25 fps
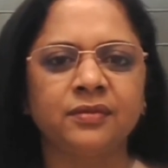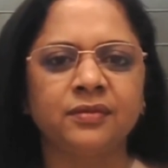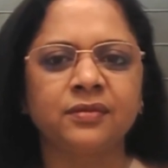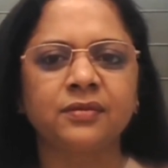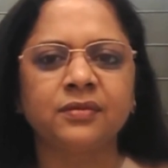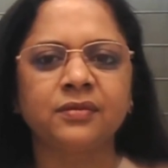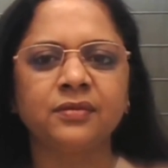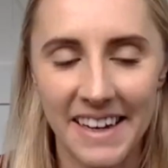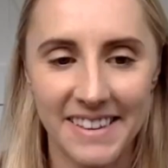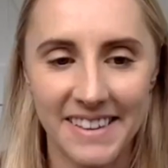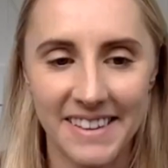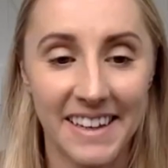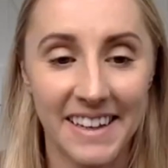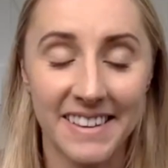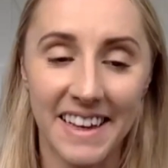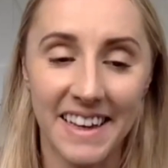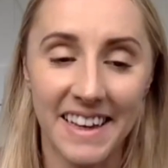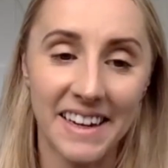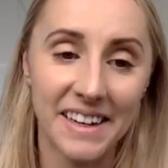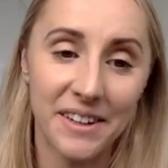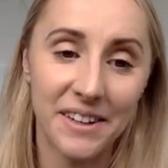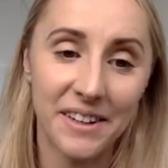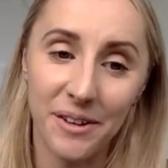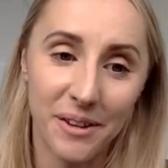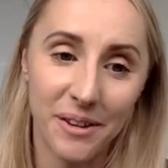Yeah,
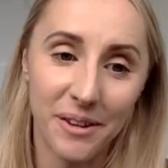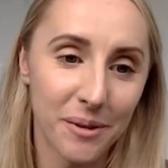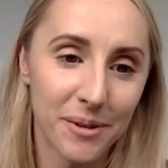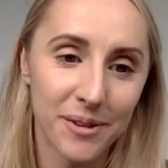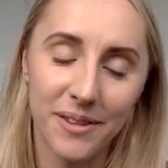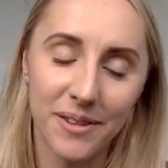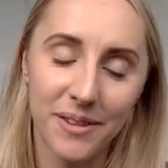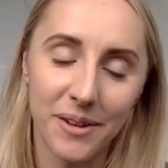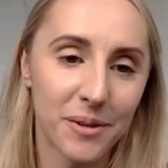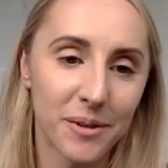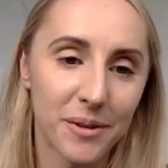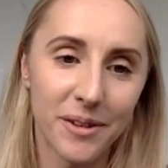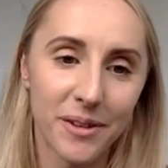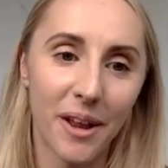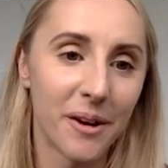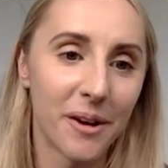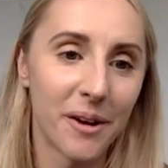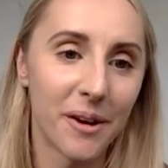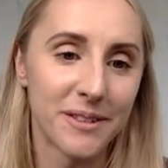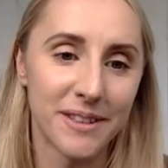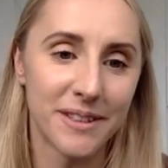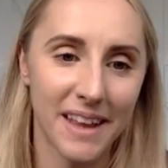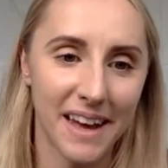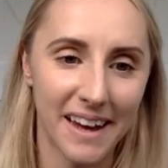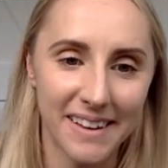thank you. There was
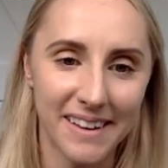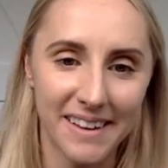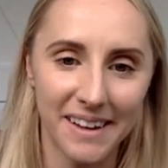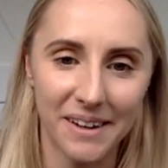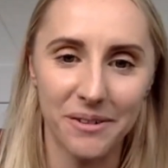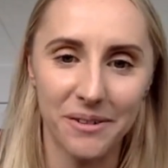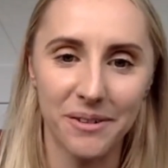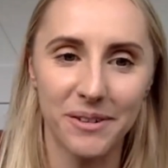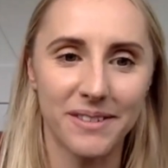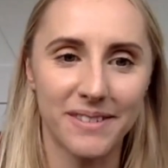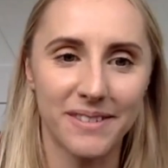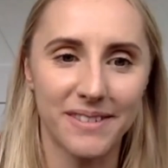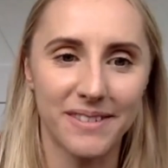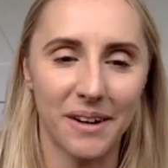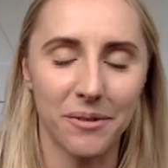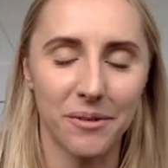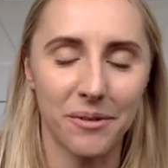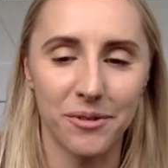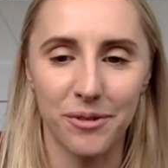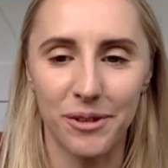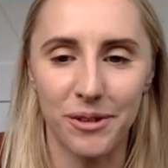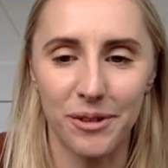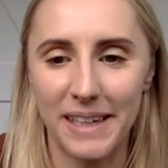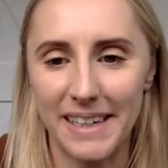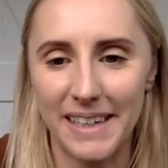loads there. That
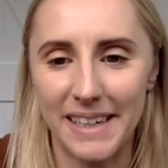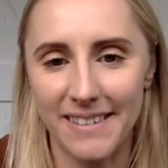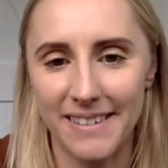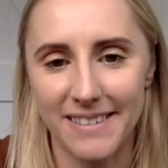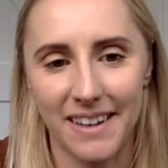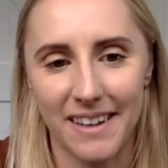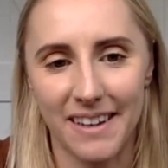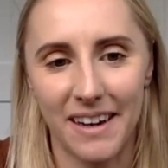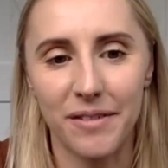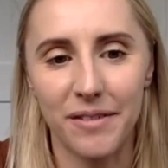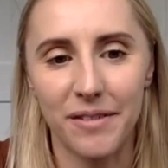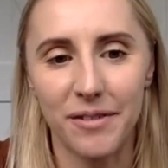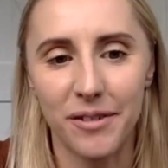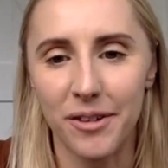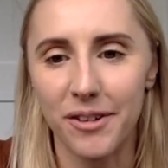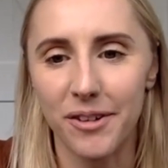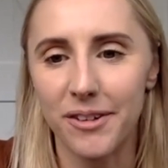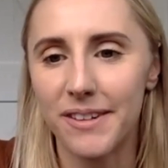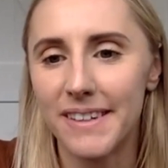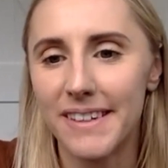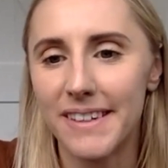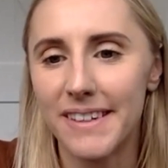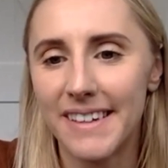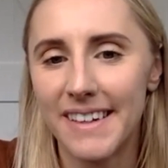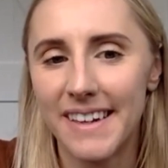was really
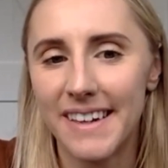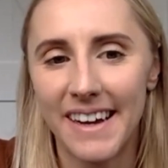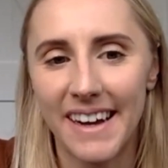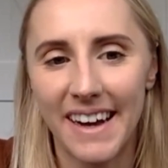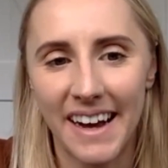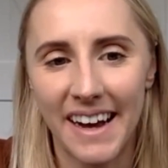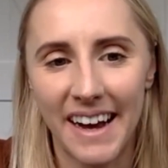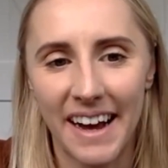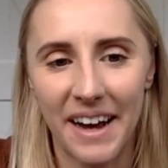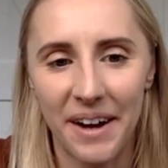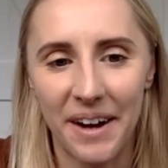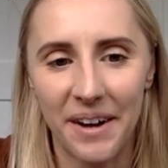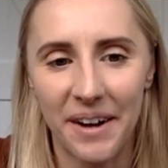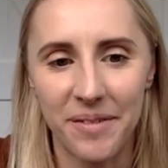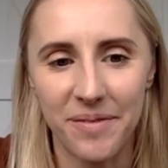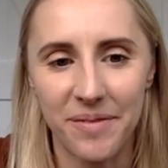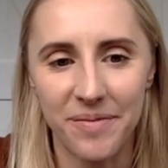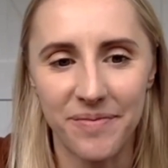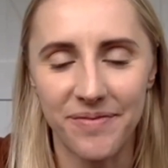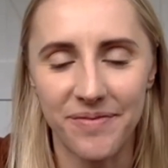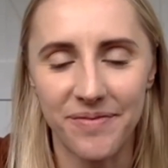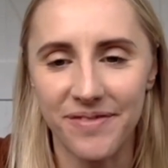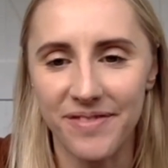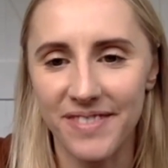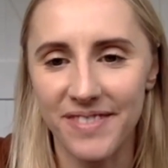insightful
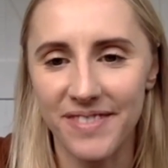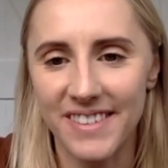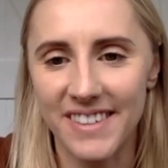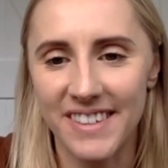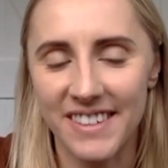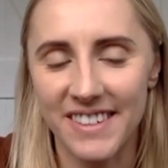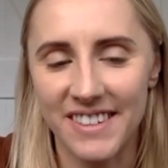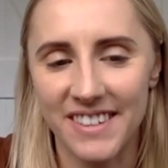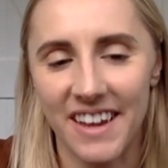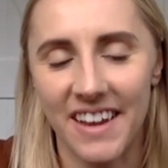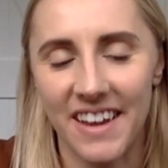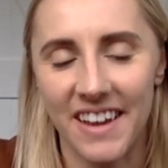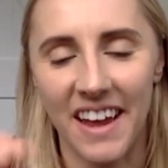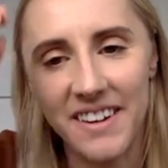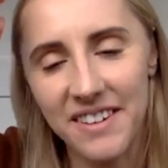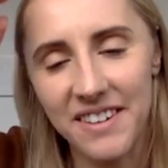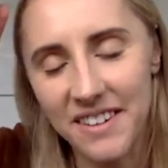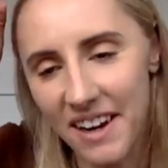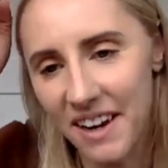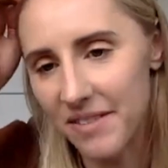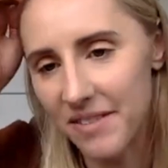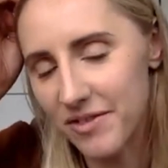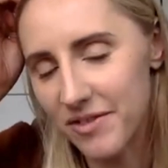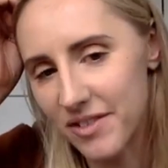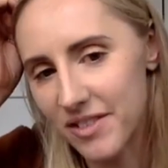to share that.
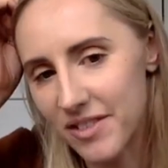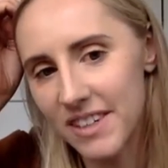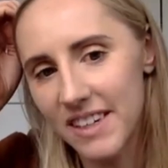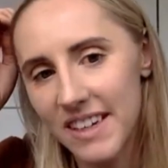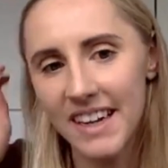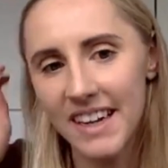And